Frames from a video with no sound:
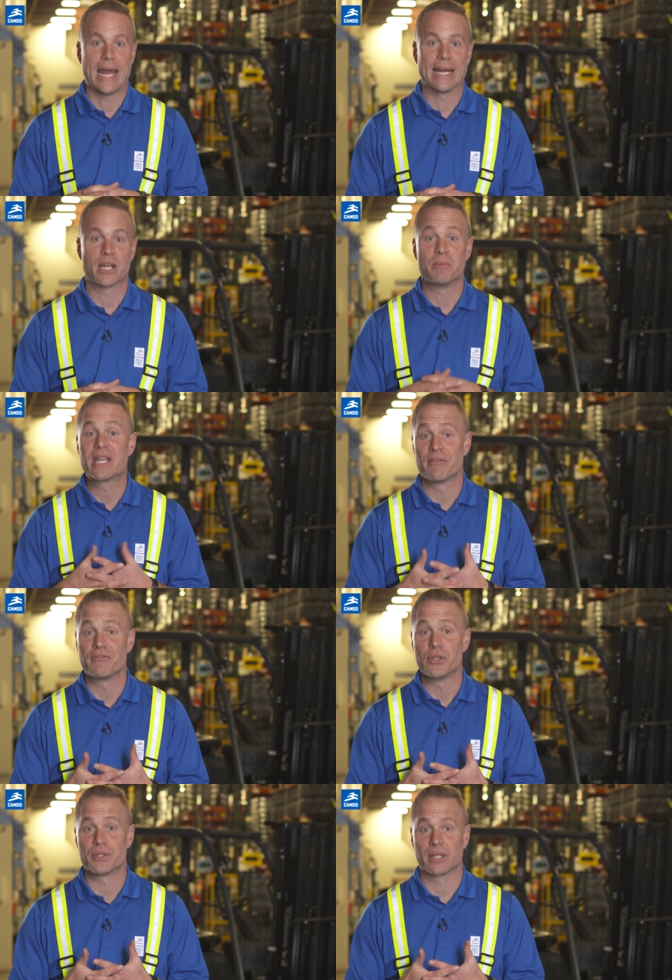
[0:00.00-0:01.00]
and it can be
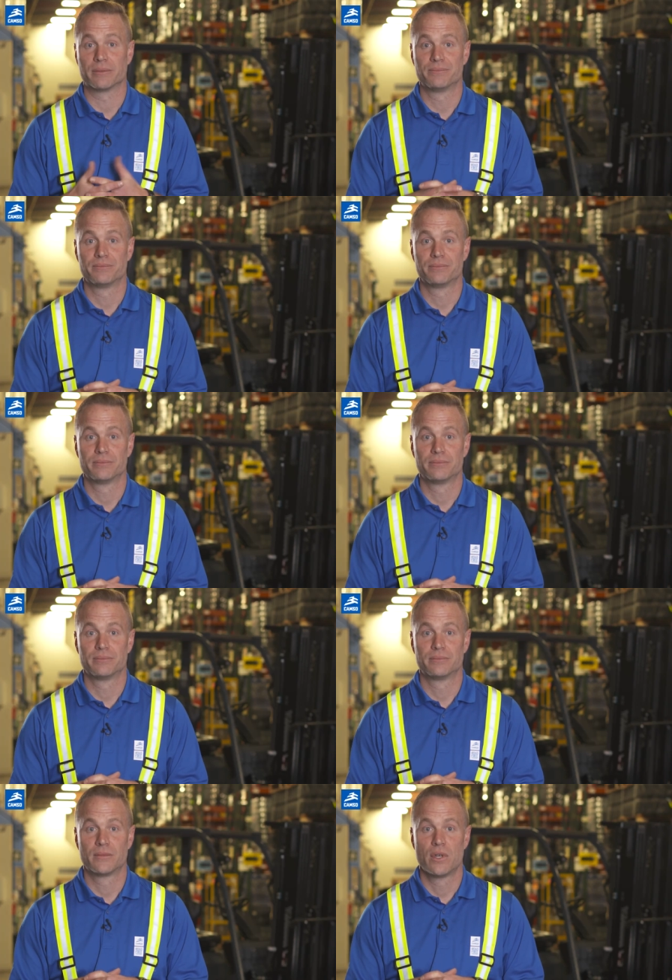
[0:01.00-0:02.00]
confusing.
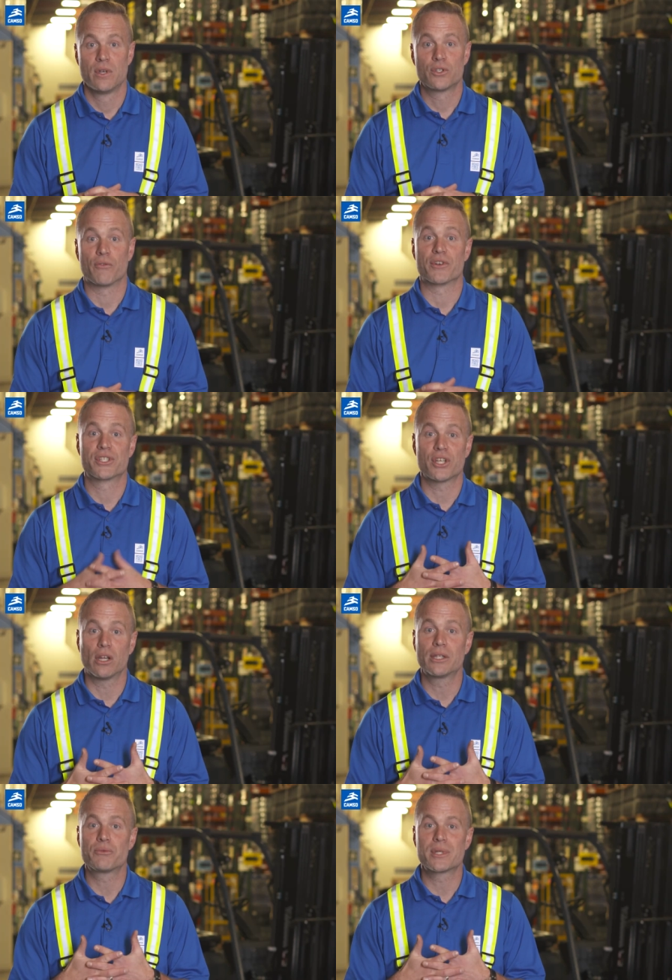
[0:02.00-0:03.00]
So for
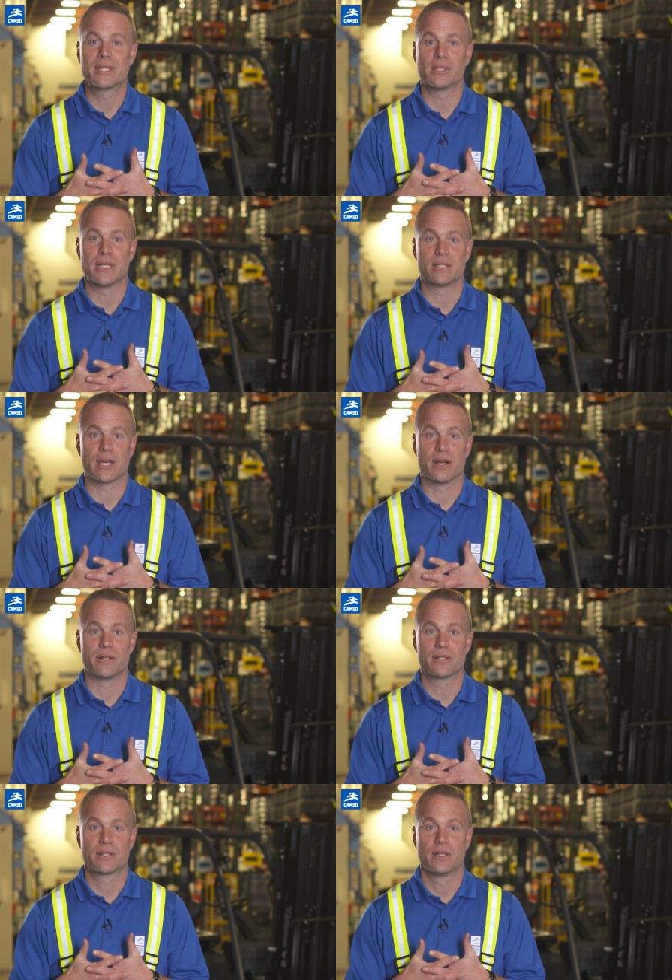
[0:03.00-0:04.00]
solid resilient
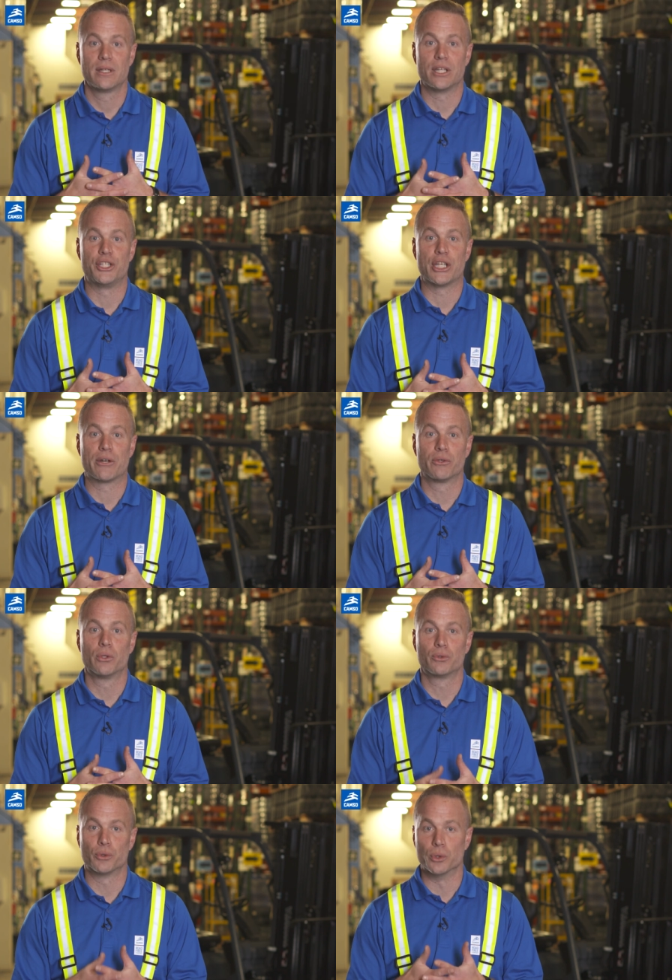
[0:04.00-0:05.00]
tires, the
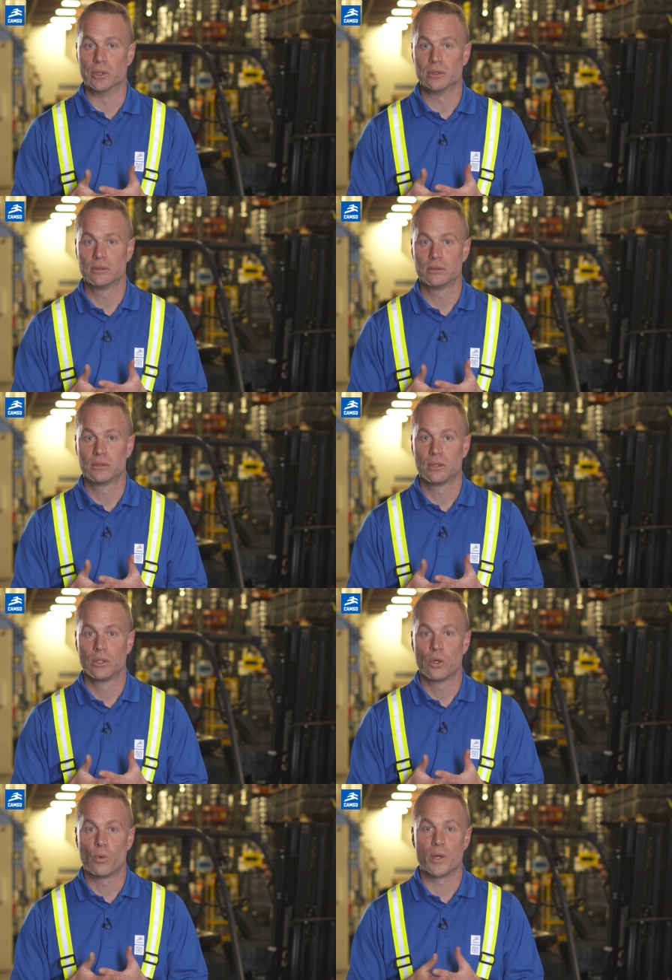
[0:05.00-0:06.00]
general rule
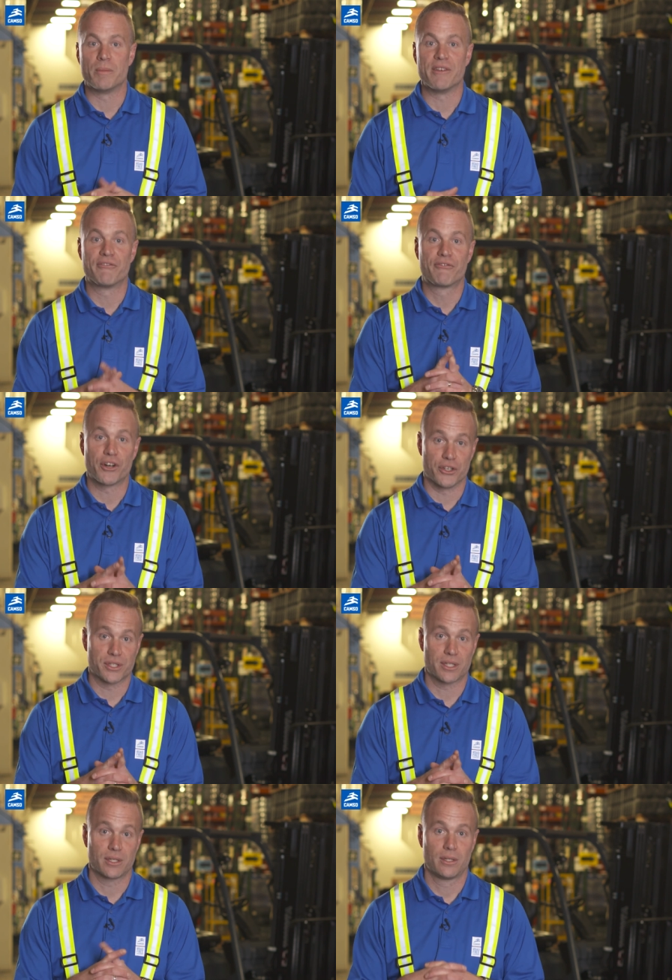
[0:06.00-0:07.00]
would be
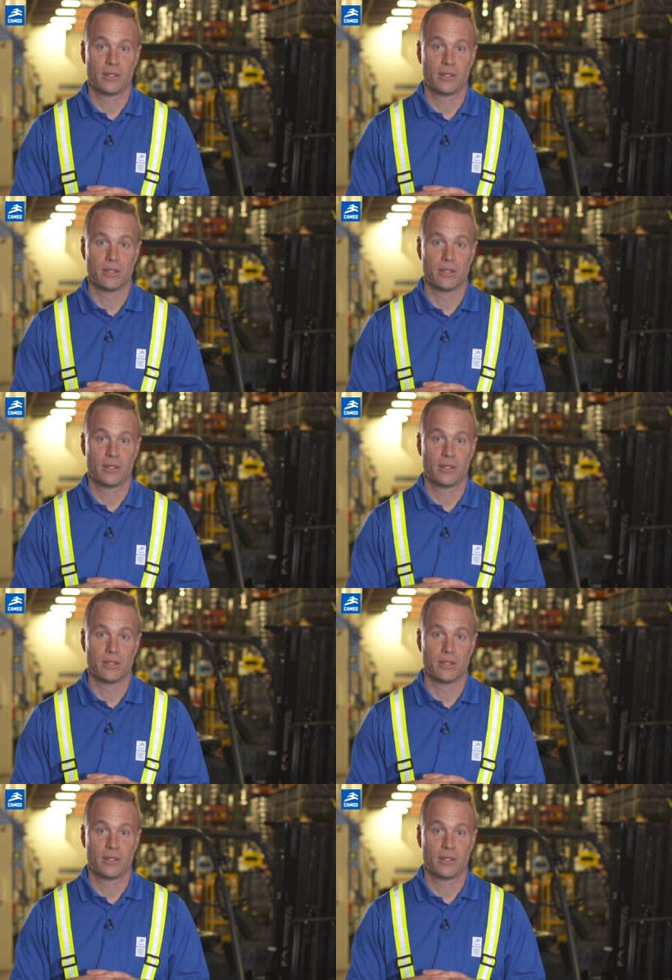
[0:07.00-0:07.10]
first,